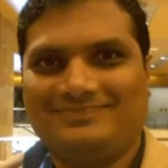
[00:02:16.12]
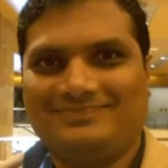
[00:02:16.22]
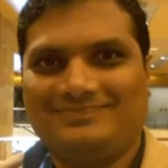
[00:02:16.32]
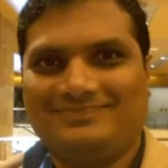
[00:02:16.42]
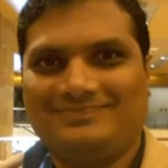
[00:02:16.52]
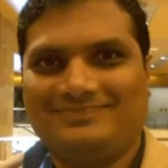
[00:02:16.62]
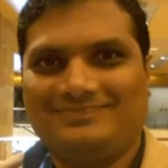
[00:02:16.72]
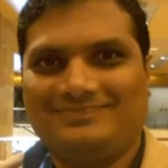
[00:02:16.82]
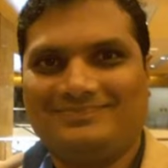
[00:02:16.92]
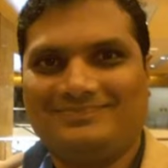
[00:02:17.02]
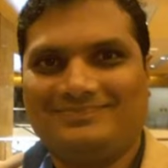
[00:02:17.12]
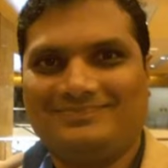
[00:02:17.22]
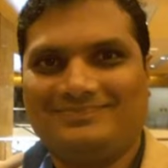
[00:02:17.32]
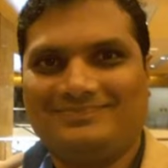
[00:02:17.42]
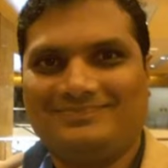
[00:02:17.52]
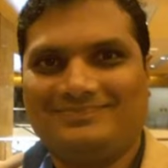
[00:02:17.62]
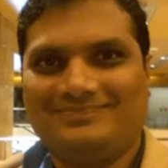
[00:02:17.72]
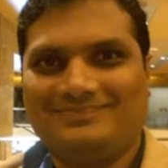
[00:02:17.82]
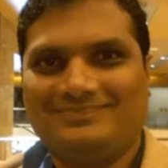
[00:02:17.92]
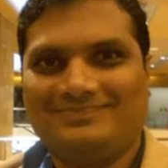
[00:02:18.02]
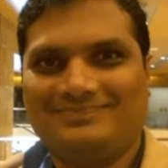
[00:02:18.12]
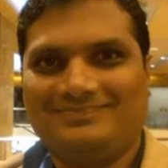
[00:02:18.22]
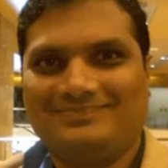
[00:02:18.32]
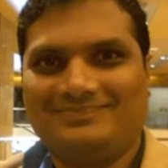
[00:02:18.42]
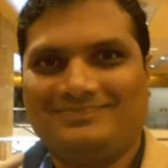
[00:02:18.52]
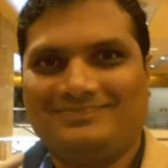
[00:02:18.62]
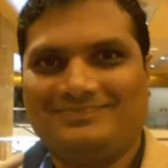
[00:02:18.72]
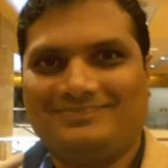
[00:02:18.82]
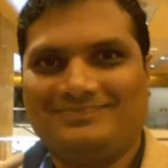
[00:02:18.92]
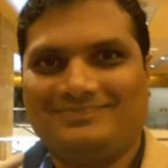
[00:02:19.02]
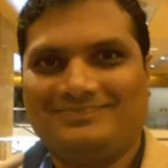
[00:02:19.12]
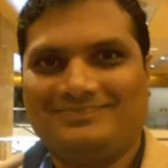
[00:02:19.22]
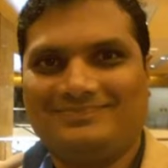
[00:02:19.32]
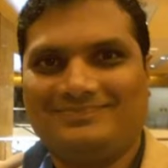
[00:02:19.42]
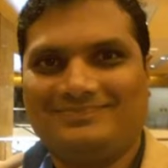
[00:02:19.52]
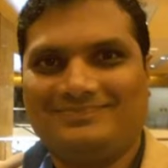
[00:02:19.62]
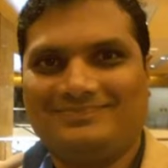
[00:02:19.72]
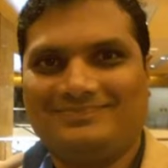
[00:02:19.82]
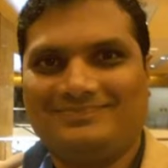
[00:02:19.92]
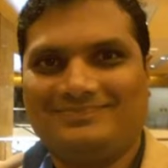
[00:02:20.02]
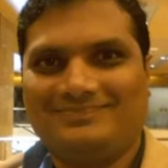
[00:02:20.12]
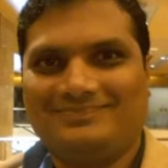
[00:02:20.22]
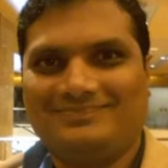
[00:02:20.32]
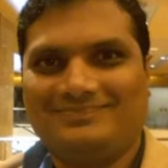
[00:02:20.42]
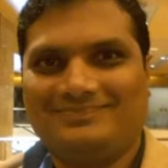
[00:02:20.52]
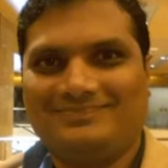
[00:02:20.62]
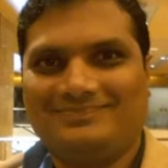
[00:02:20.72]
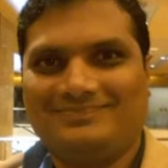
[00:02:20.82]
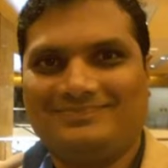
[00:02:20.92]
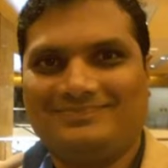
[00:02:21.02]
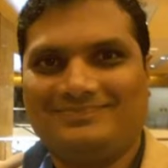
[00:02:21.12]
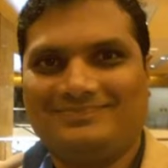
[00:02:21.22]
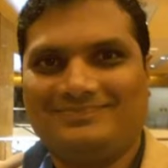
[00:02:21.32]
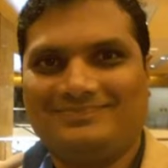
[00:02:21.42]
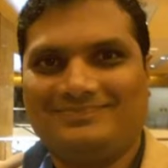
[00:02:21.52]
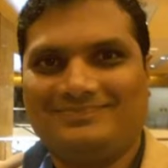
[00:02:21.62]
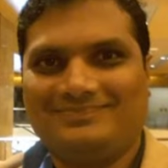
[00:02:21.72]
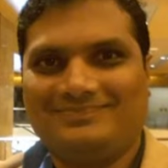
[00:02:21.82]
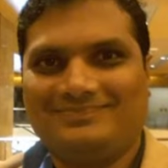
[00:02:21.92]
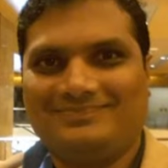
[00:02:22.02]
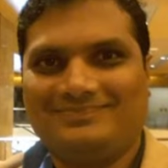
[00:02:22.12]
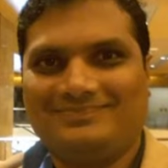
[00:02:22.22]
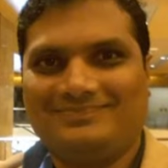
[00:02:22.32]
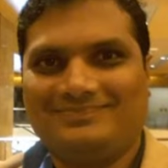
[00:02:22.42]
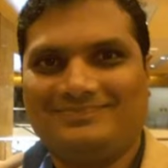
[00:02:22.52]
(no lip movement)